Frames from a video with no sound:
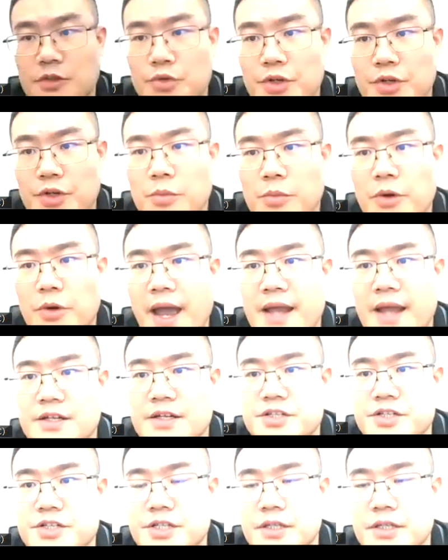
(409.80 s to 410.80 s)
renewable
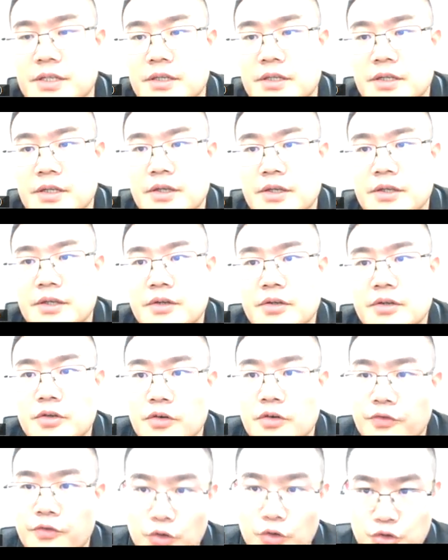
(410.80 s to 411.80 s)
energy
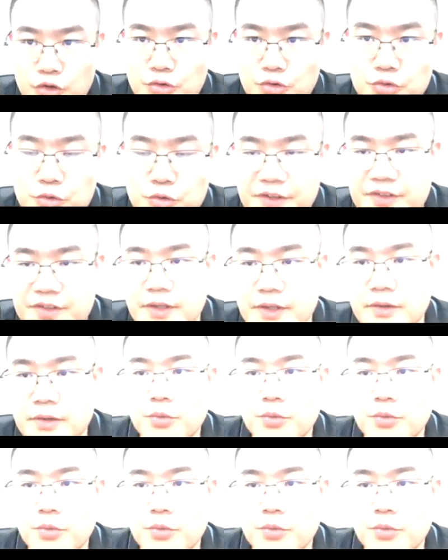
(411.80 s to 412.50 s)
for two reasons.